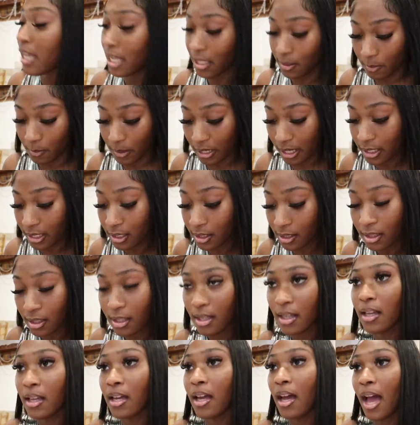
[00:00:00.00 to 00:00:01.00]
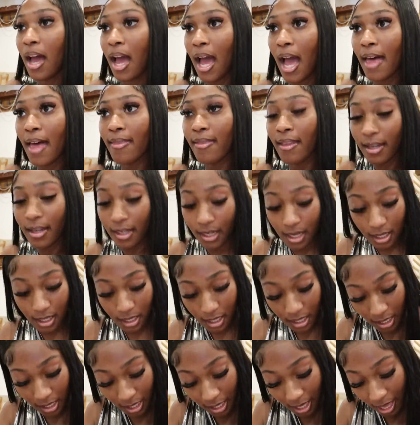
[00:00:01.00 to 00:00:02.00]
Yes, please. And then, can
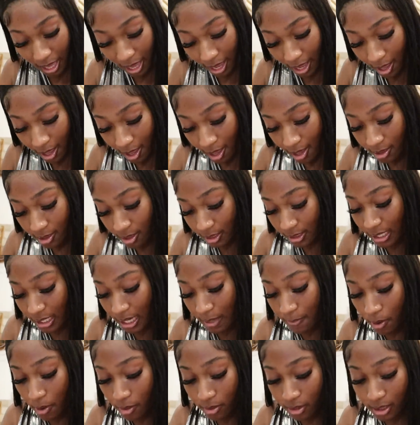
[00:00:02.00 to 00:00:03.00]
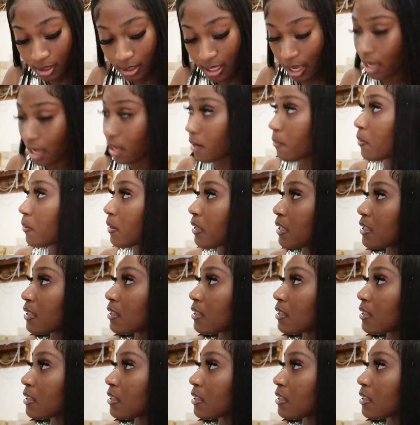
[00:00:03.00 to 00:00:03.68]
he get the T-bone steak, please?